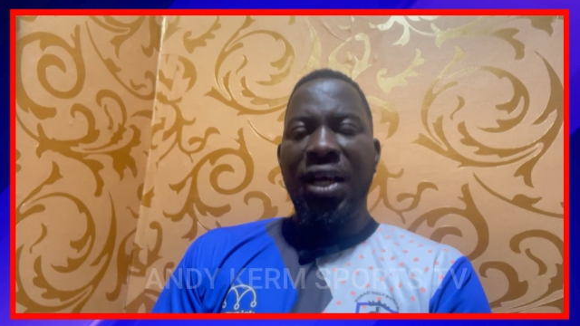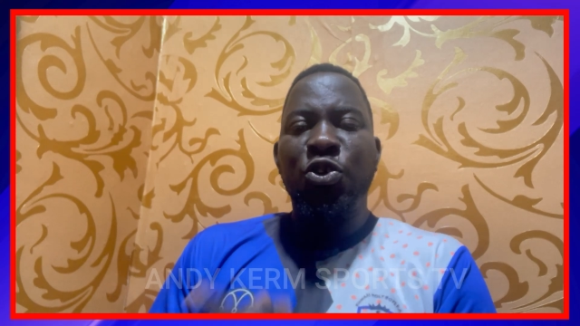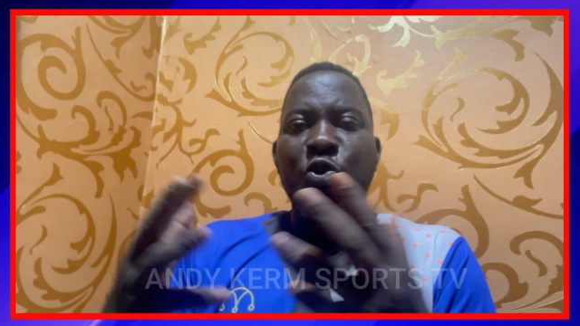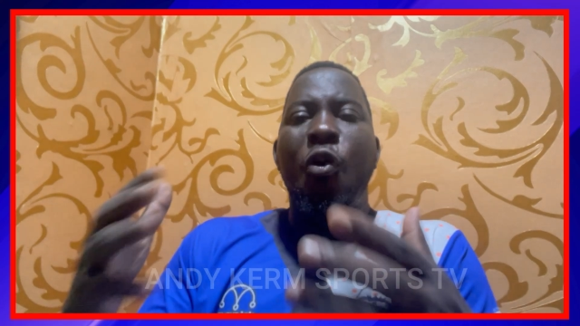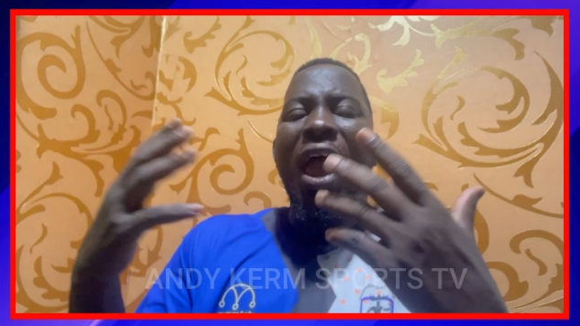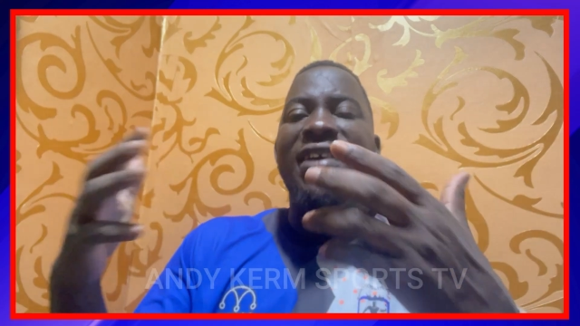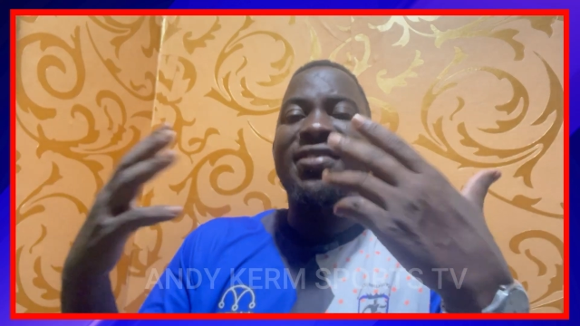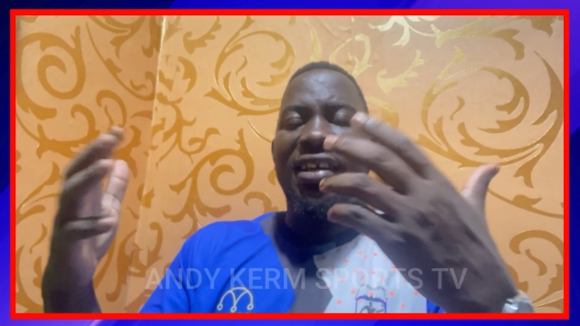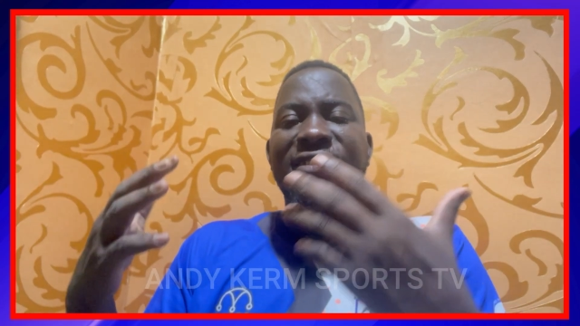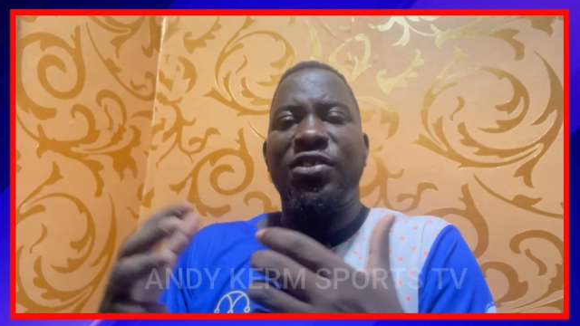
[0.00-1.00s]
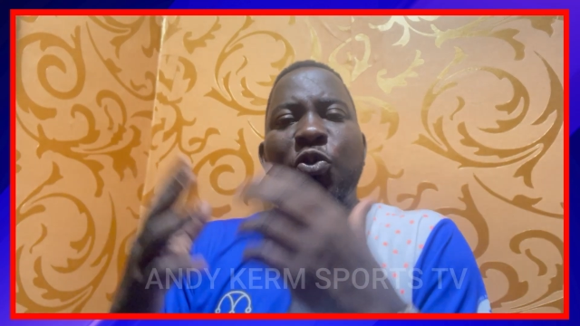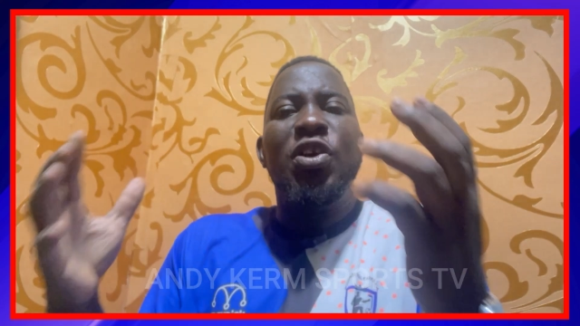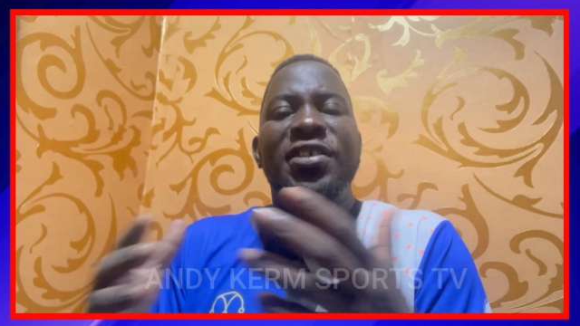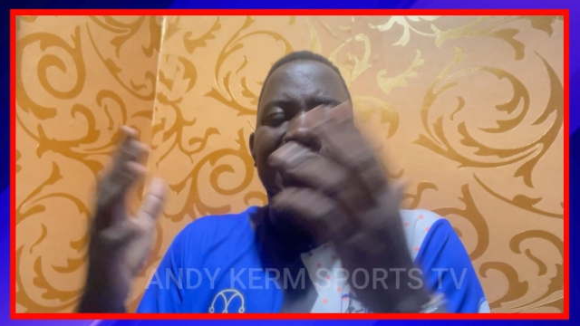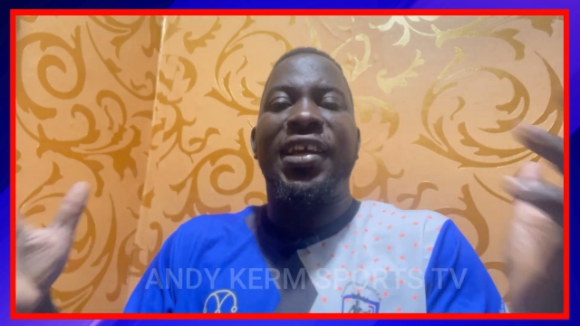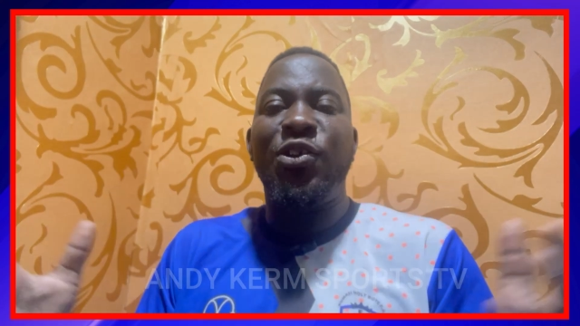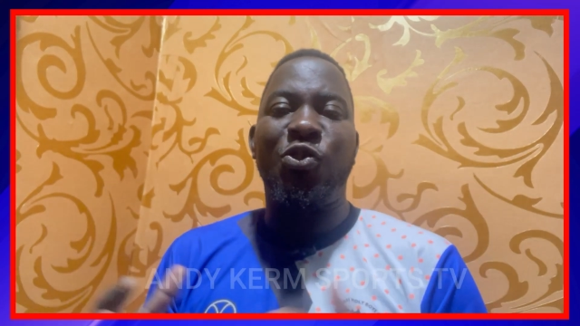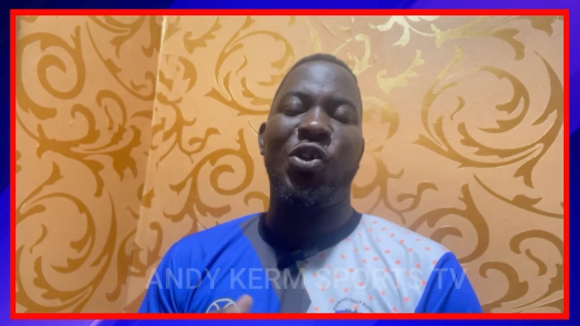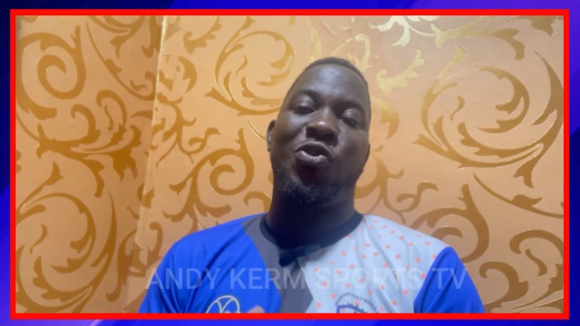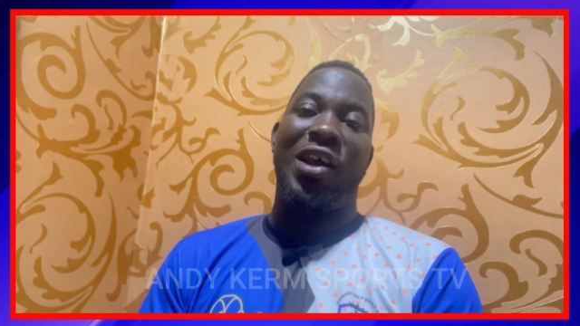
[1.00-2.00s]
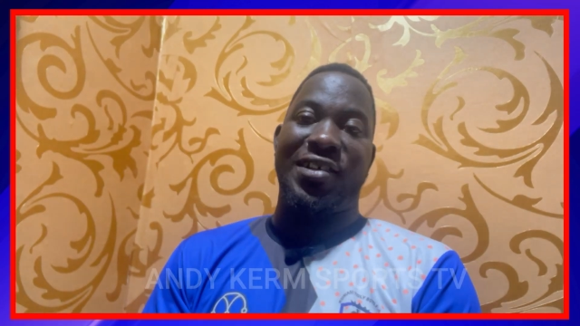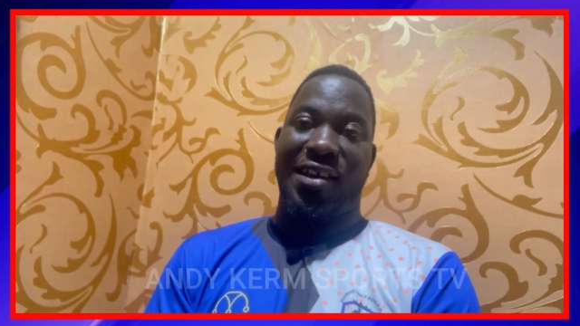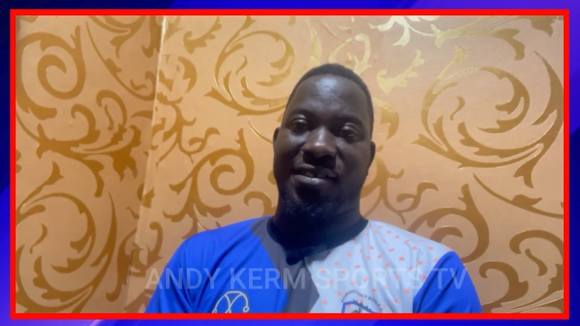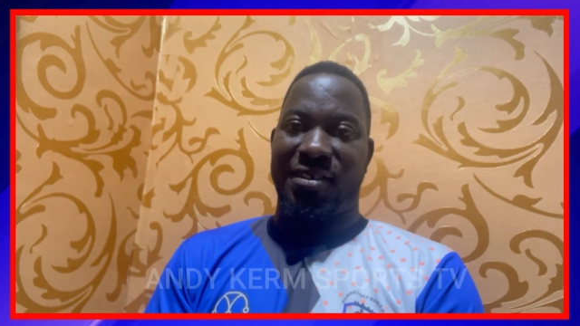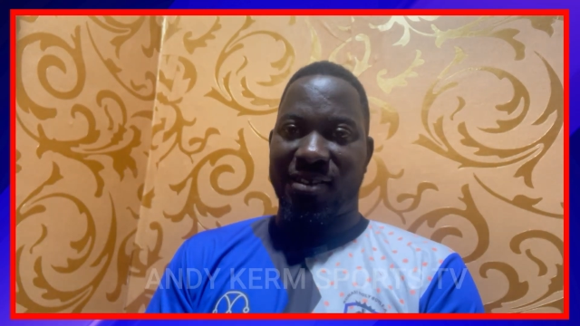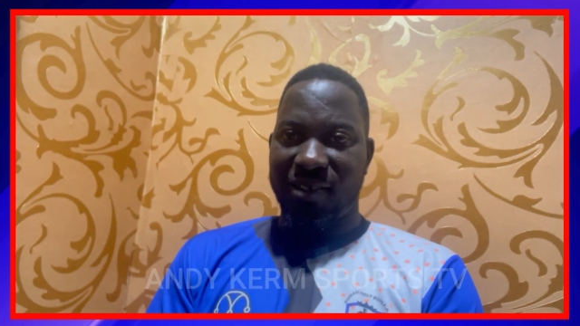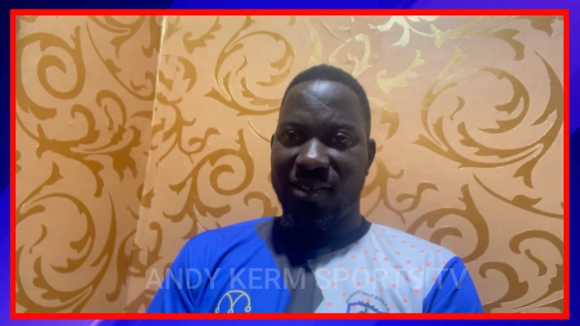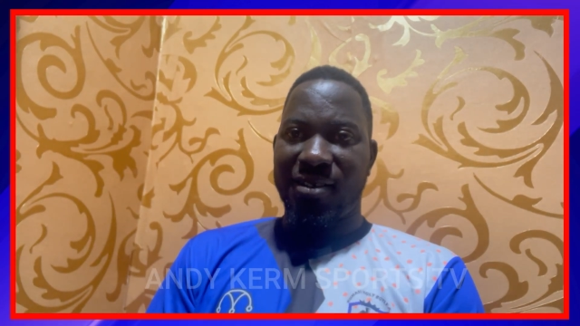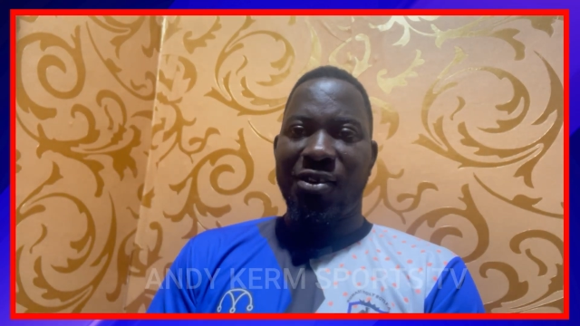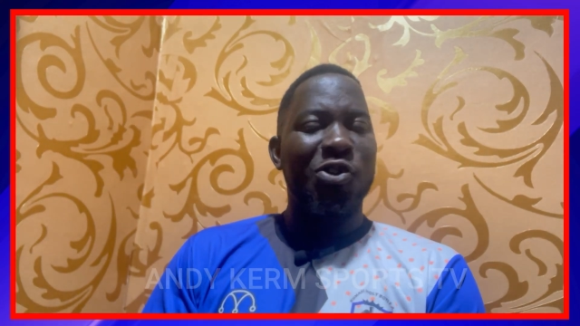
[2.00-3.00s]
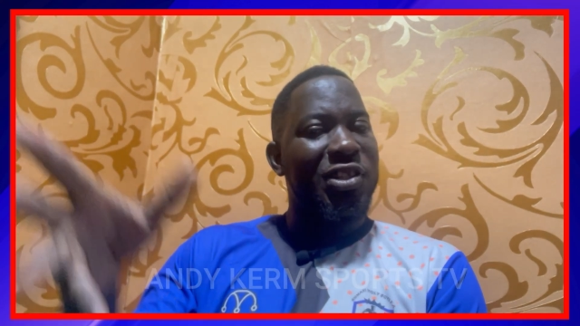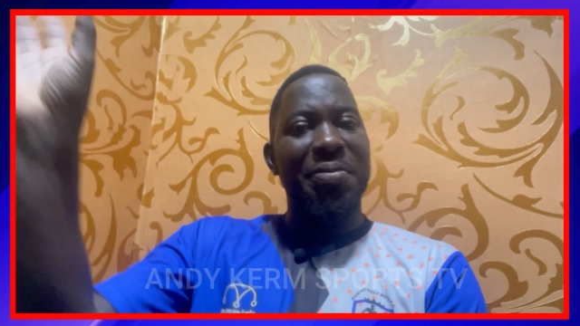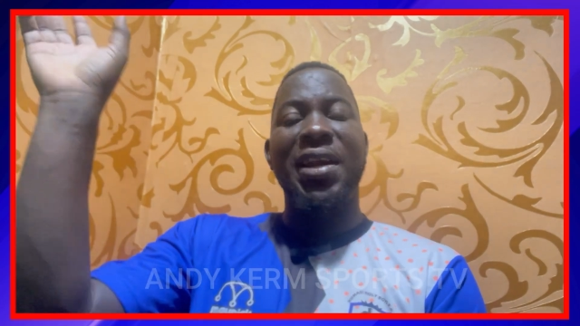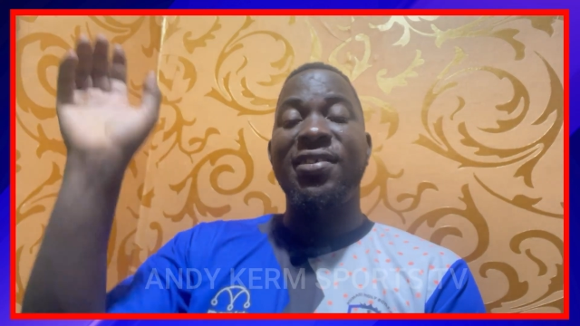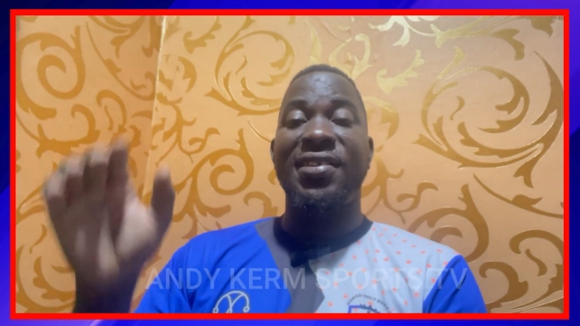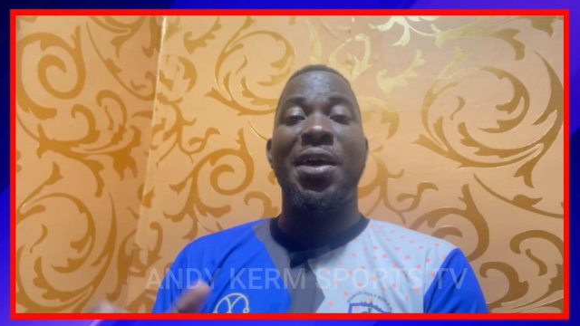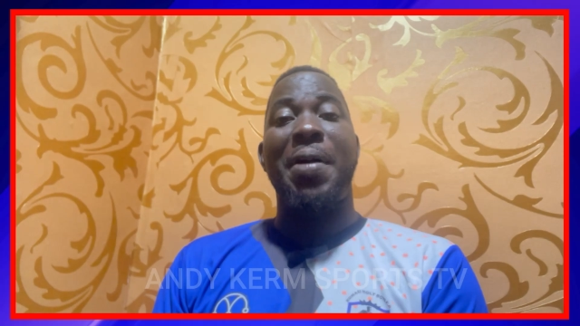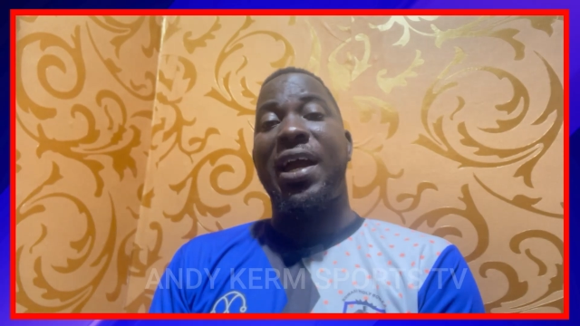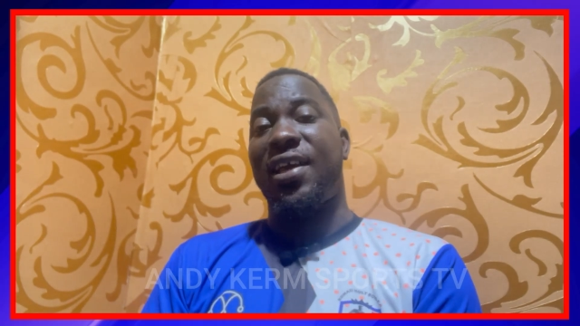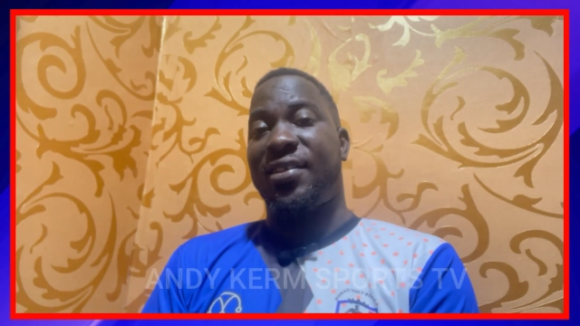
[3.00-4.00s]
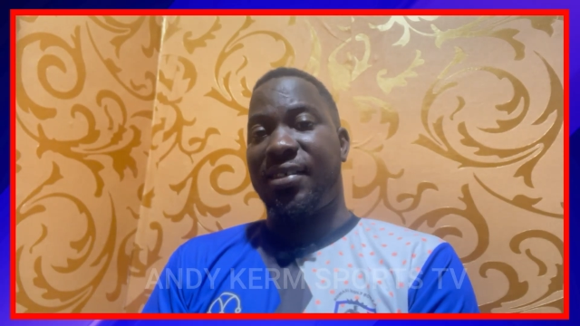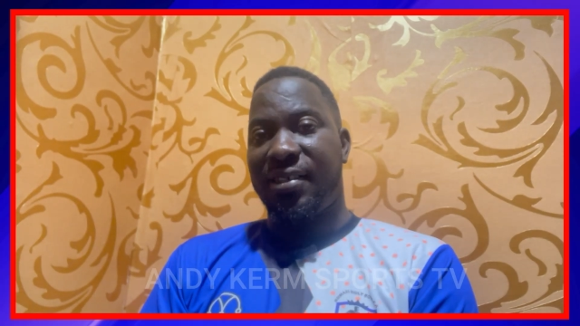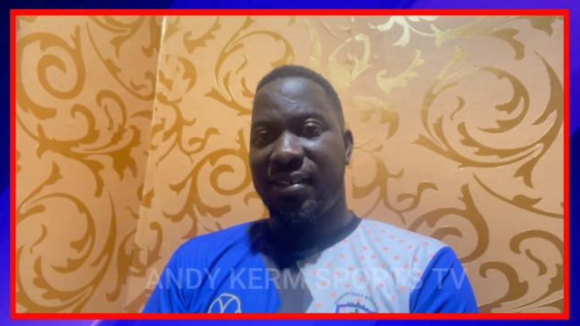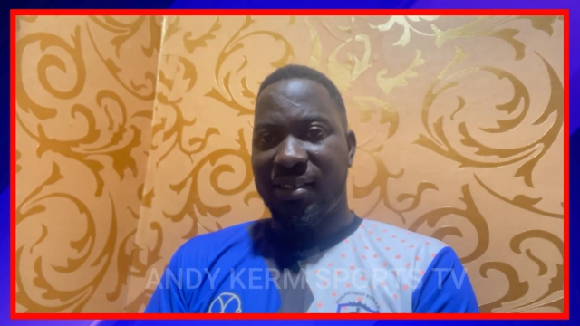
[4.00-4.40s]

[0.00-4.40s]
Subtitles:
So why is Chelsea only sticking to Nicola Jackson? Osimhen is in the market.